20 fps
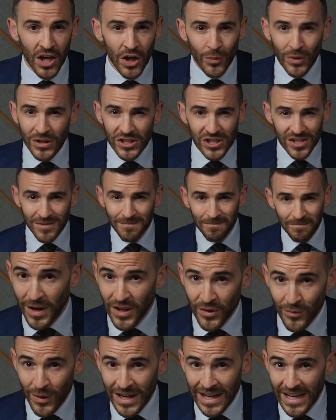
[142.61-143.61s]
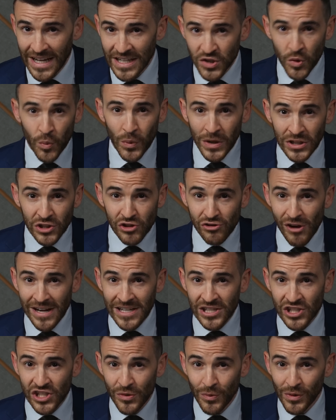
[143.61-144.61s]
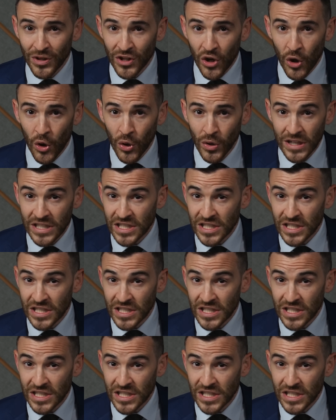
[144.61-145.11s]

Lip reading: Which, by the way, is a weird strategy when the goal